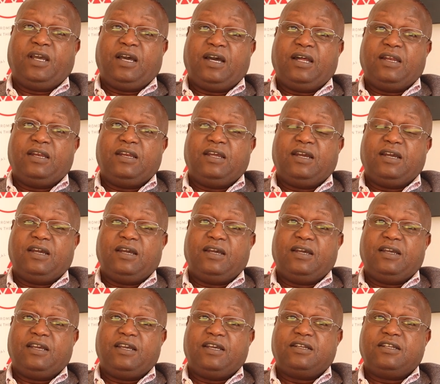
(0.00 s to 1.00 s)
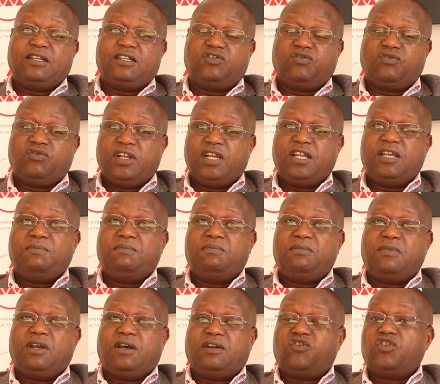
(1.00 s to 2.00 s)
and it is really
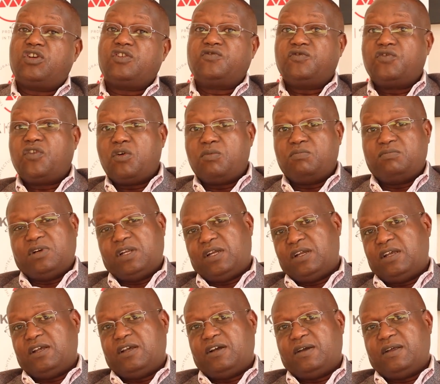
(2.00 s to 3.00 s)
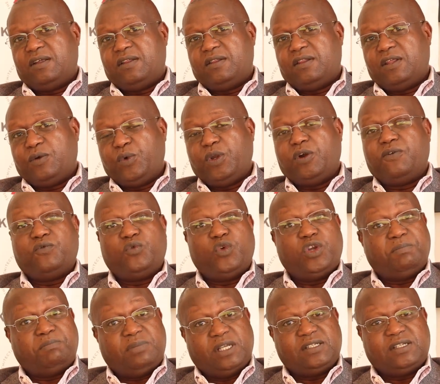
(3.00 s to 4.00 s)
transformed the way of
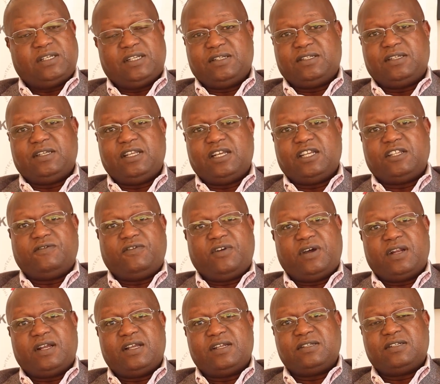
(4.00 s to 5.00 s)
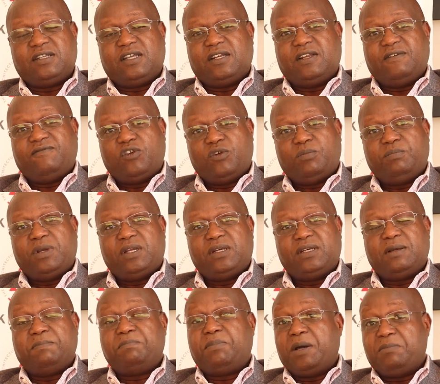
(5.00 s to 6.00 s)
doing business in as far as
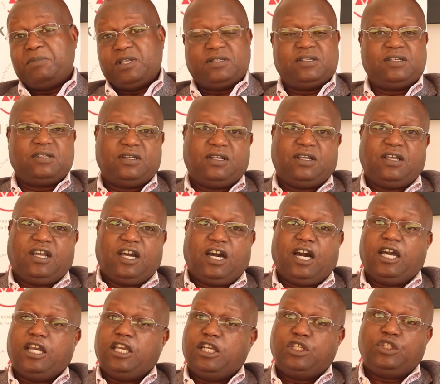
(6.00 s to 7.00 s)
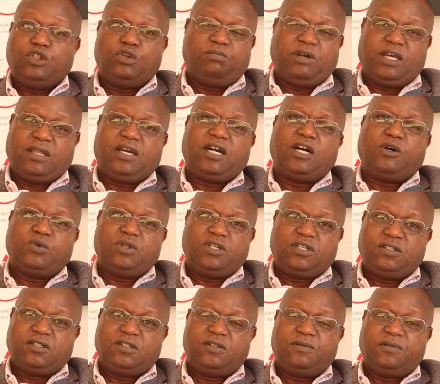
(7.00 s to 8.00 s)
development permits are issued by the
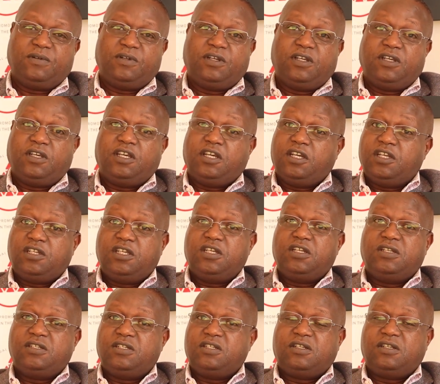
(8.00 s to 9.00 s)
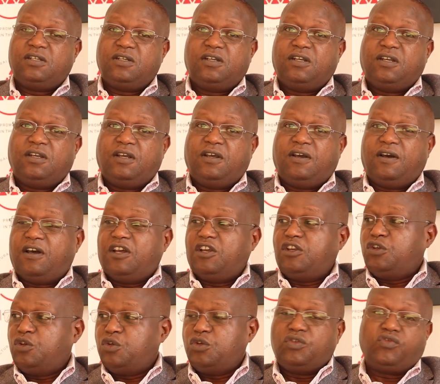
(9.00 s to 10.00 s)
counties. It is a
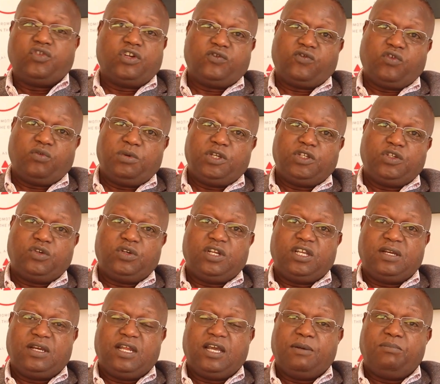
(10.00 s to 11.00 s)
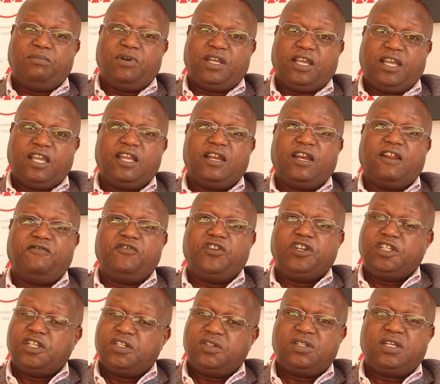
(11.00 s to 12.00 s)
huge transformation in bringing in
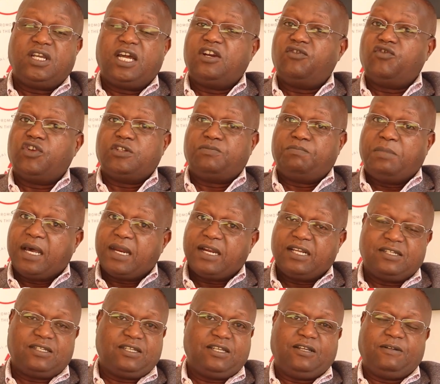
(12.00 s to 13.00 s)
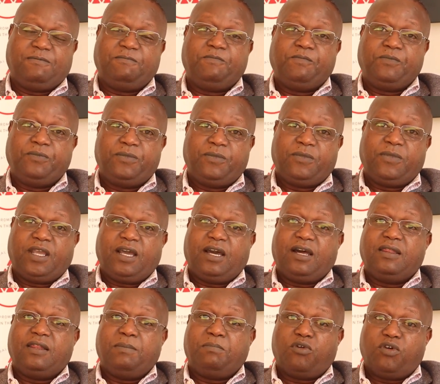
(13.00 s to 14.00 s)
efficiency and transparency
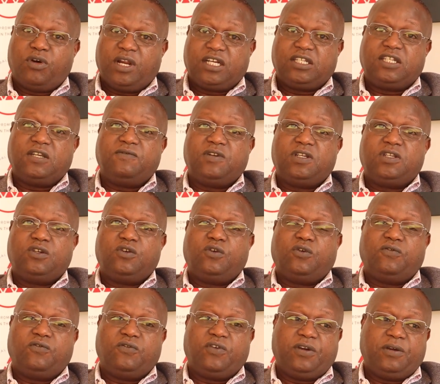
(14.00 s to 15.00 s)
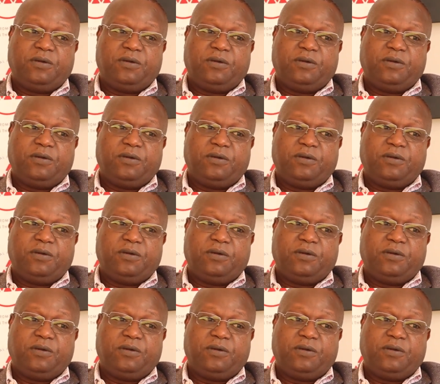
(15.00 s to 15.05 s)
and the productivity of